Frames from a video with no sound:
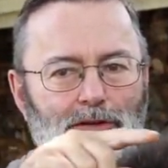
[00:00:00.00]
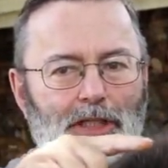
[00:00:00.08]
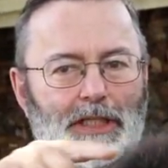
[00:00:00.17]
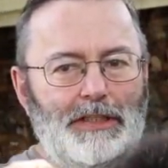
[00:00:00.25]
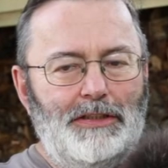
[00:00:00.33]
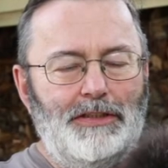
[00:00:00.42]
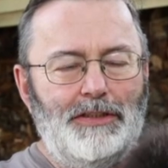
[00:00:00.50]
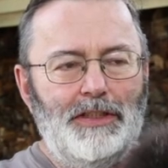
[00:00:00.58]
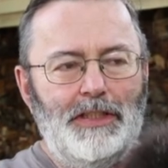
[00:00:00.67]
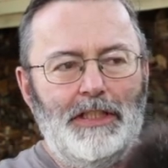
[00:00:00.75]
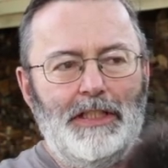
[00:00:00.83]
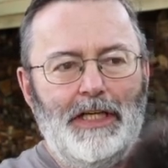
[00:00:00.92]
lines,
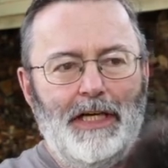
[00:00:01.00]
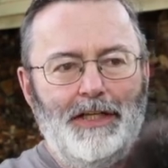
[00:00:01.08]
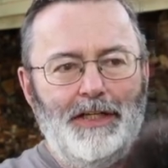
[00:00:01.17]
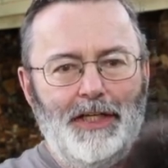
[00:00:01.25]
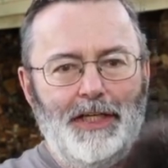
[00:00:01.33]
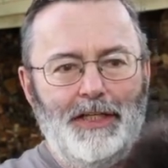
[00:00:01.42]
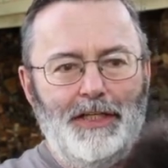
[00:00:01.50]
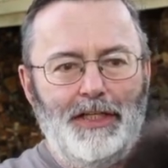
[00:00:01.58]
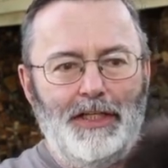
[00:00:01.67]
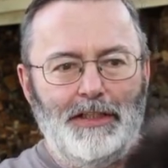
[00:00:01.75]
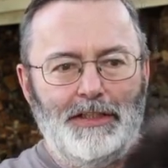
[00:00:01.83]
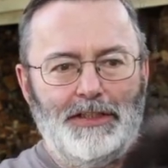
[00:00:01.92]
and then
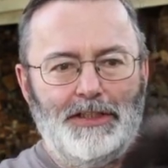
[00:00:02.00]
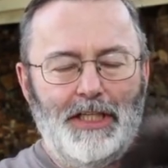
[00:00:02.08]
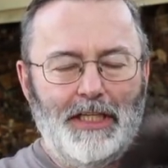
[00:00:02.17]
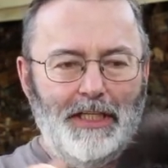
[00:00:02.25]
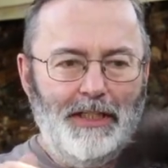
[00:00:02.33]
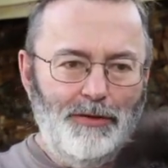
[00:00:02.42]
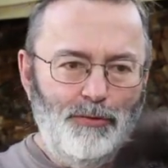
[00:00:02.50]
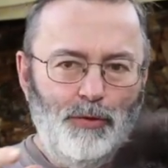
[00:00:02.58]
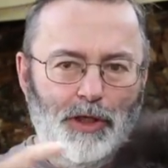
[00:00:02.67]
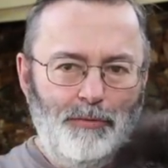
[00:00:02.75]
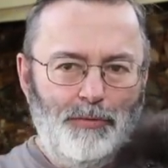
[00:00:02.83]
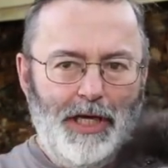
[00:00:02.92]
the second
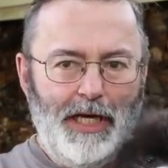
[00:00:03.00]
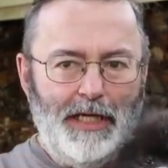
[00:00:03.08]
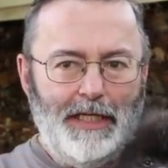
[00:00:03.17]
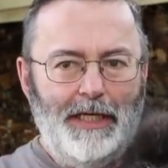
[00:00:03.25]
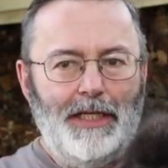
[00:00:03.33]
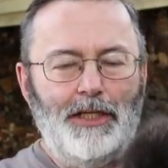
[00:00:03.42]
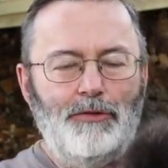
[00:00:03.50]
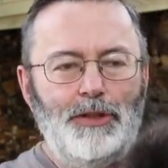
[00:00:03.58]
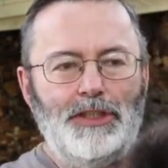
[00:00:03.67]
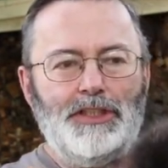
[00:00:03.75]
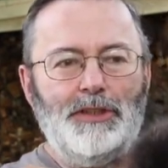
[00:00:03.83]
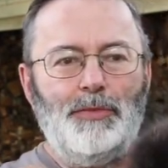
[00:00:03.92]
went back. I
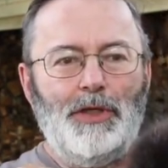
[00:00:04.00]
increased the